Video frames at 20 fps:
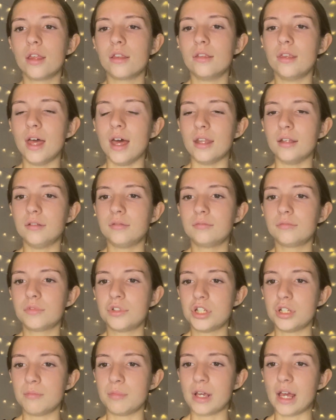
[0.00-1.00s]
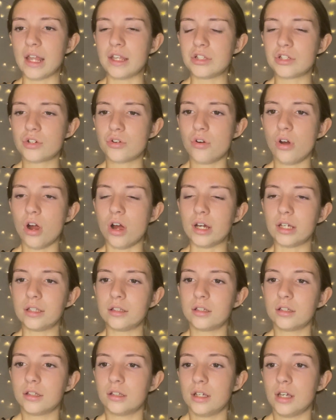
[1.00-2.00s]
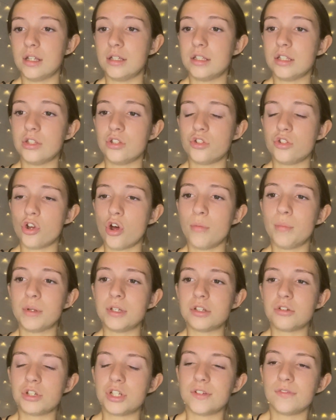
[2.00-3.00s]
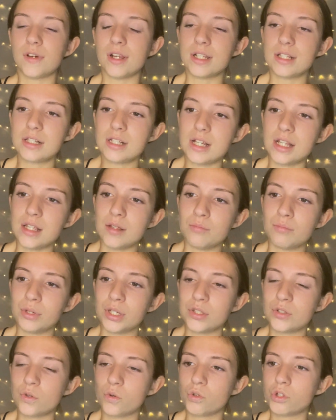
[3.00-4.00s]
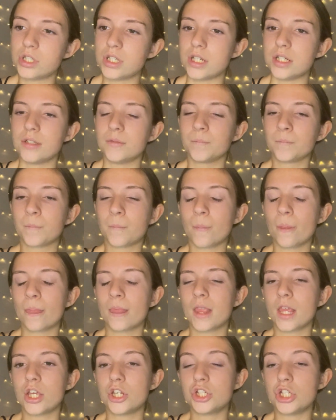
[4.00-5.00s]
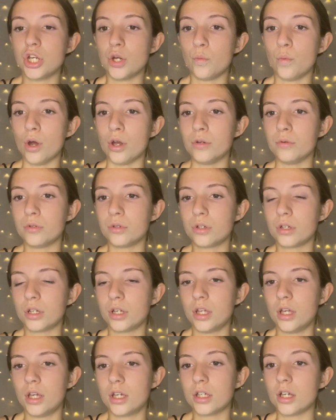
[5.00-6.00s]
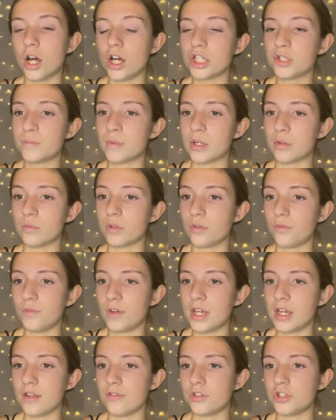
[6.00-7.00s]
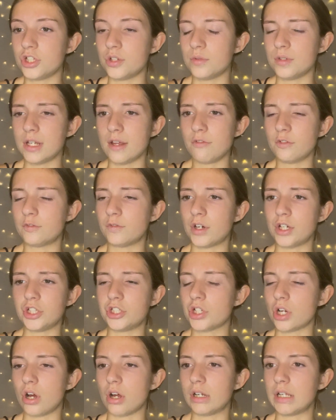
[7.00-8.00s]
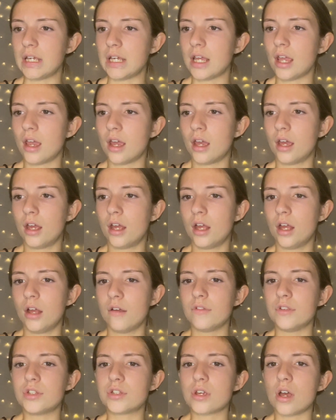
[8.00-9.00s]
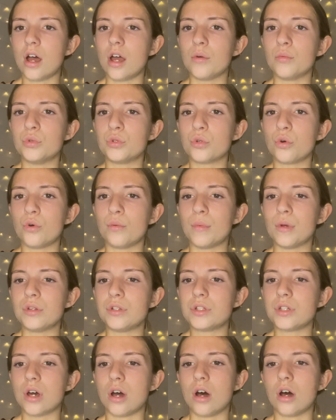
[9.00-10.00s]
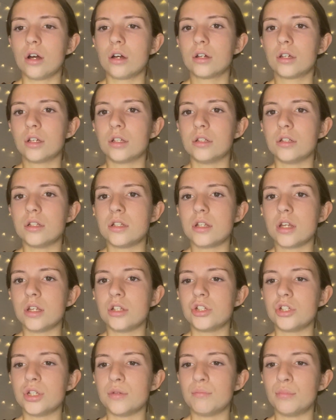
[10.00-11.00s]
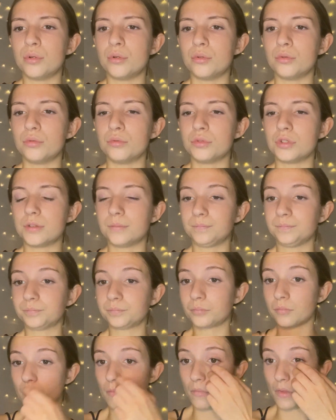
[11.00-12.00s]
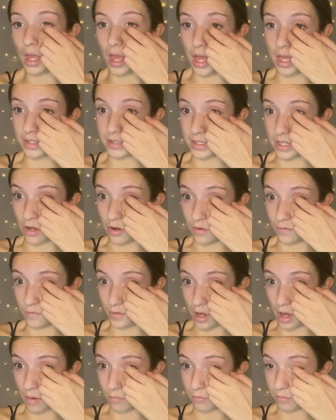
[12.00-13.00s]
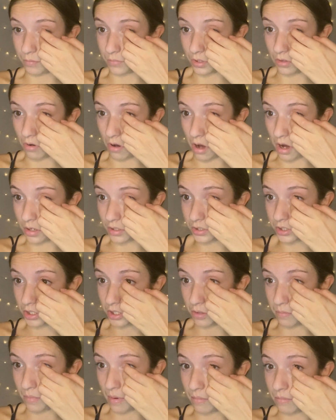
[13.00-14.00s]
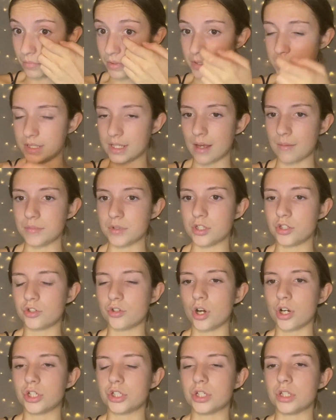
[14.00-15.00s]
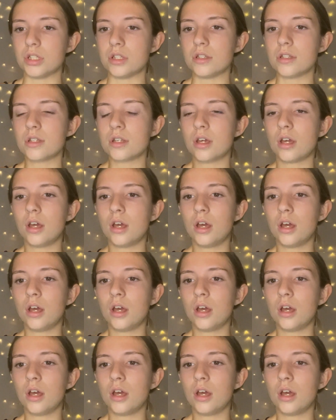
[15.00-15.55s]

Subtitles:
Then she began to cry, and didn't stop until she fell asleep, exhausted. She awoke, gasping with fear that she would never find Charlie. The sky was almost dark, and as she pulled herself up from the grass, she remembered Sam's instructions.